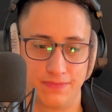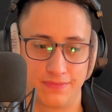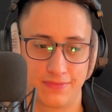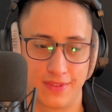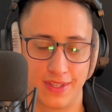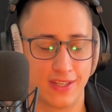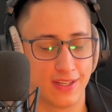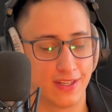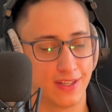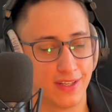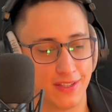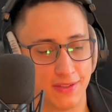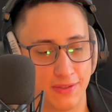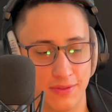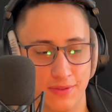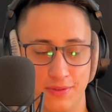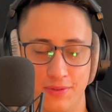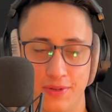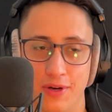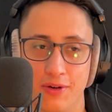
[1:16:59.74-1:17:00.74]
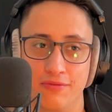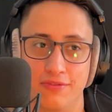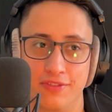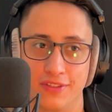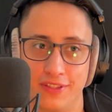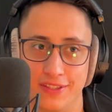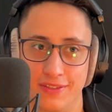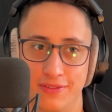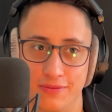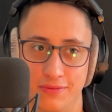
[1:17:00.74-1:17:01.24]
Well,
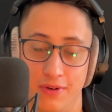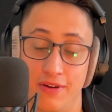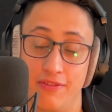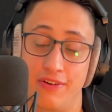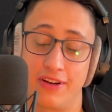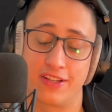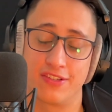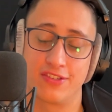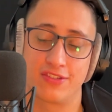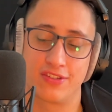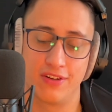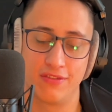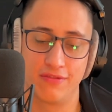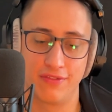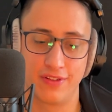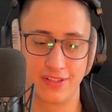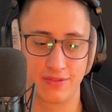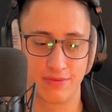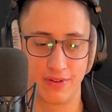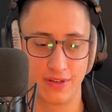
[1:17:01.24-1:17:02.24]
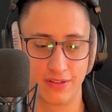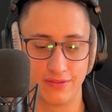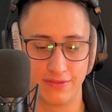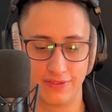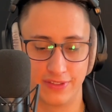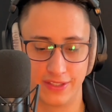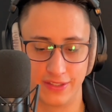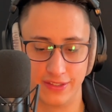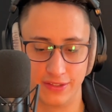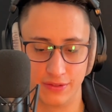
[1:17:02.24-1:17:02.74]
hopefully. Well, if I can solve this one,
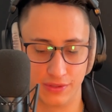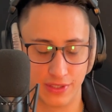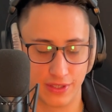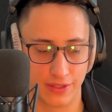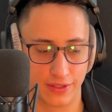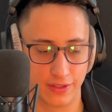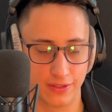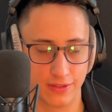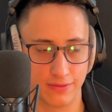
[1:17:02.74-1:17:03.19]
hopefully I can do a lot of good.